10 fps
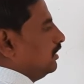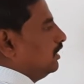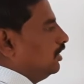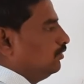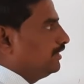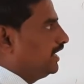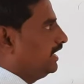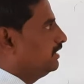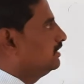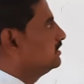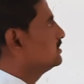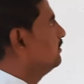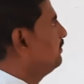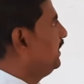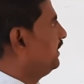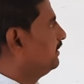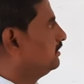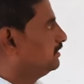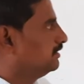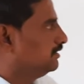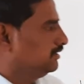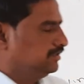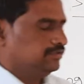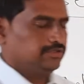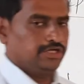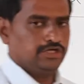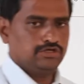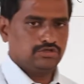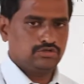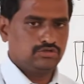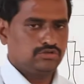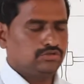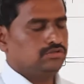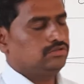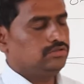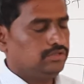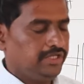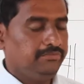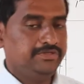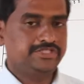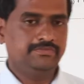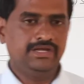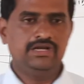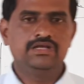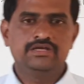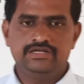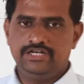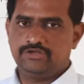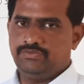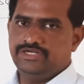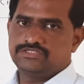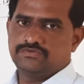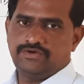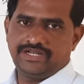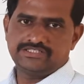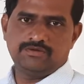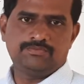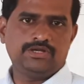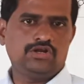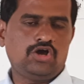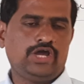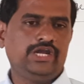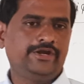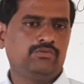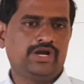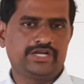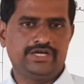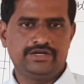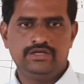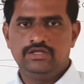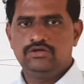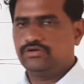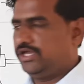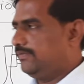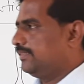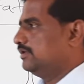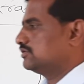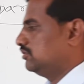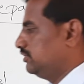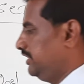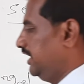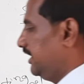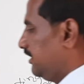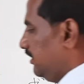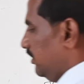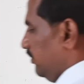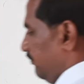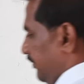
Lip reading: How we can separate the immiscible liquids? So for example, oil and water. Okay, so here if we